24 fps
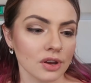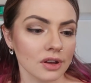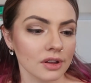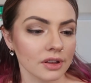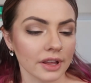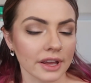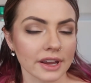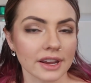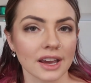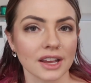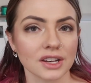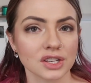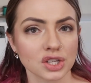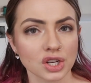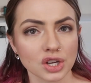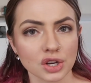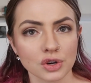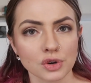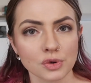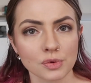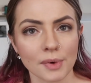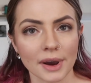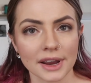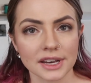like a
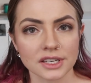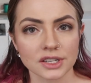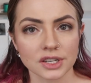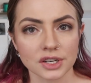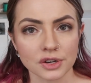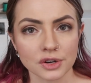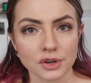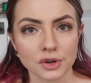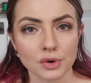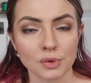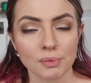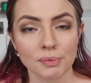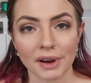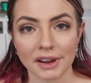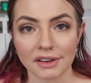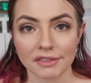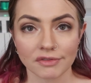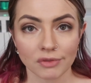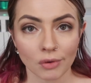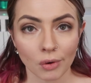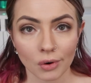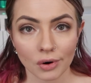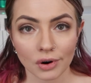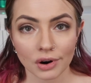2 by 2 by
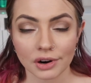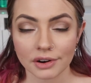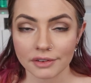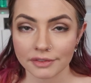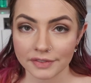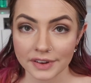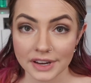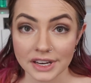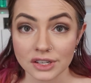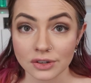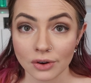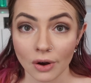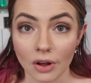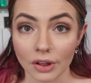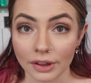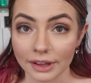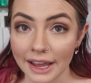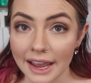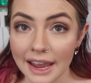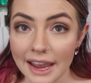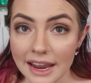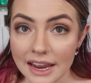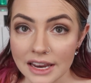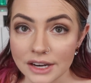4 feet tall
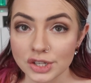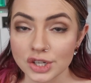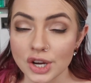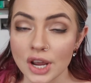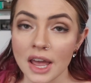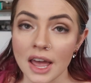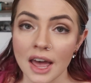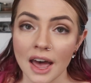cage,